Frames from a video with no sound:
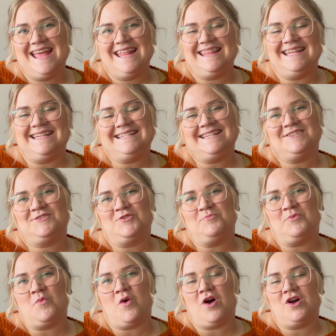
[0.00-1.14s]
this is a
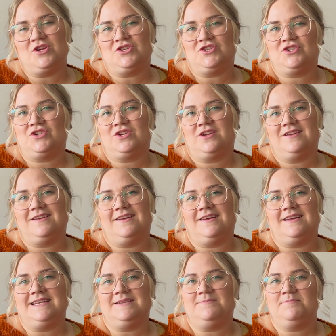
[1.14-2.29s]
superwash
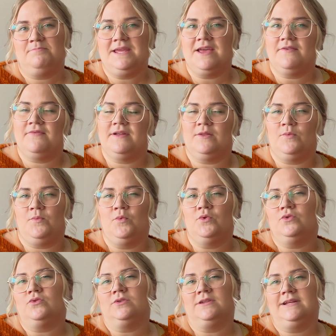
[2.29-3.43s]
BFL
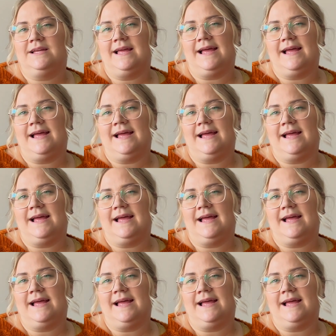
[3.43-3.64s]
wool,